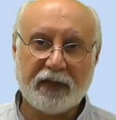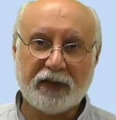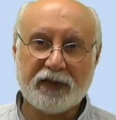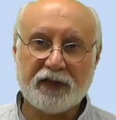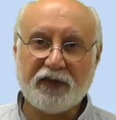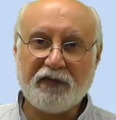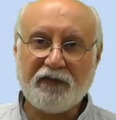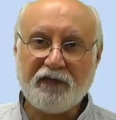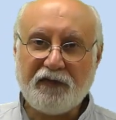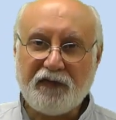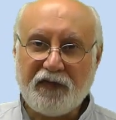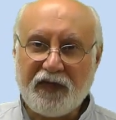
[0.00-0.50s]

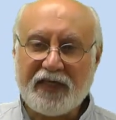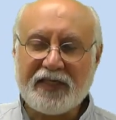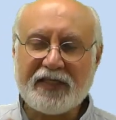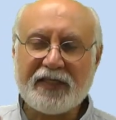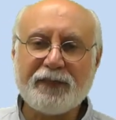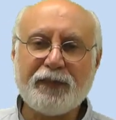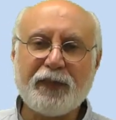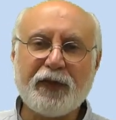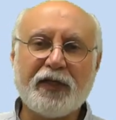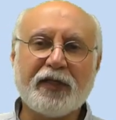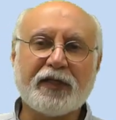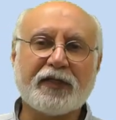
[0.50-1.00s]
The
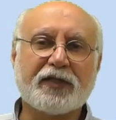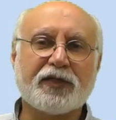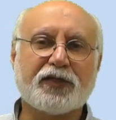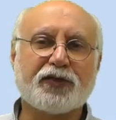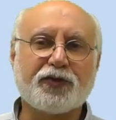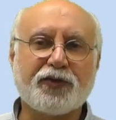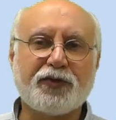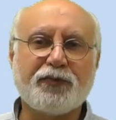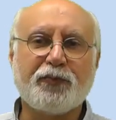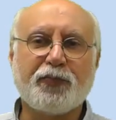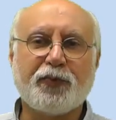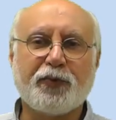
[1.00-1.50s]
feasible
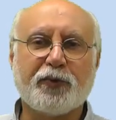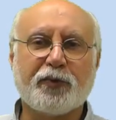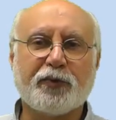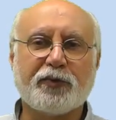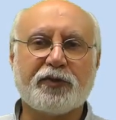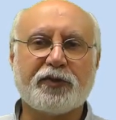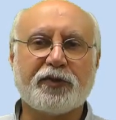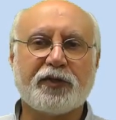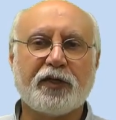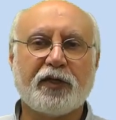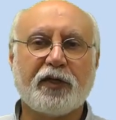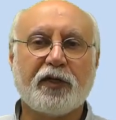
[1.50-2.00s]
extreme
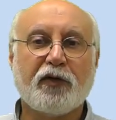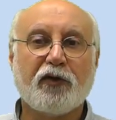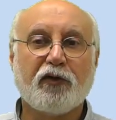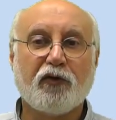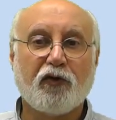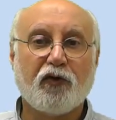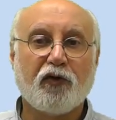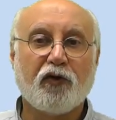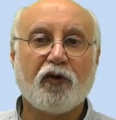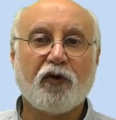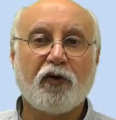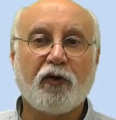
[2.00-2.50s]
points
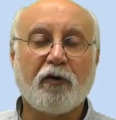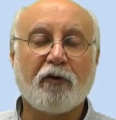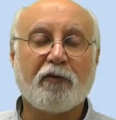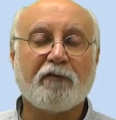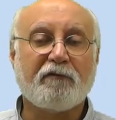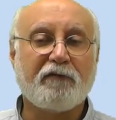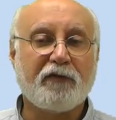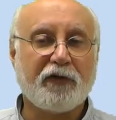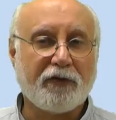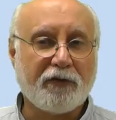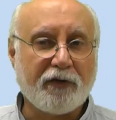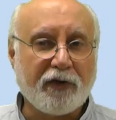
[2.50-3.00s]
are
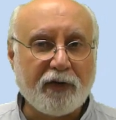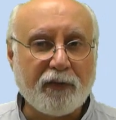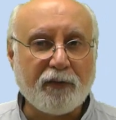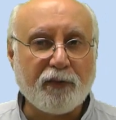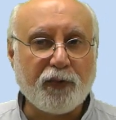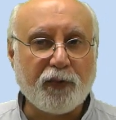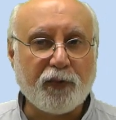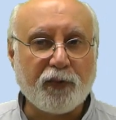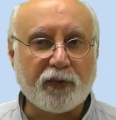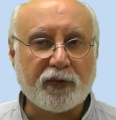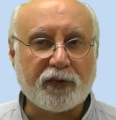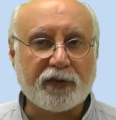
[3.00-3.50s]
very
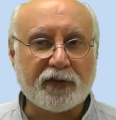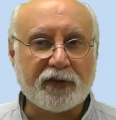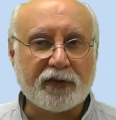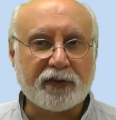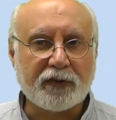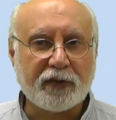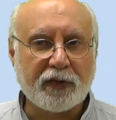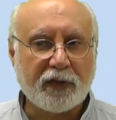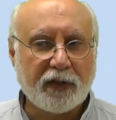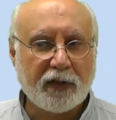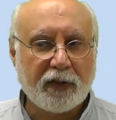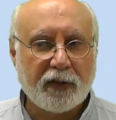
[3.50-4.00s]
important,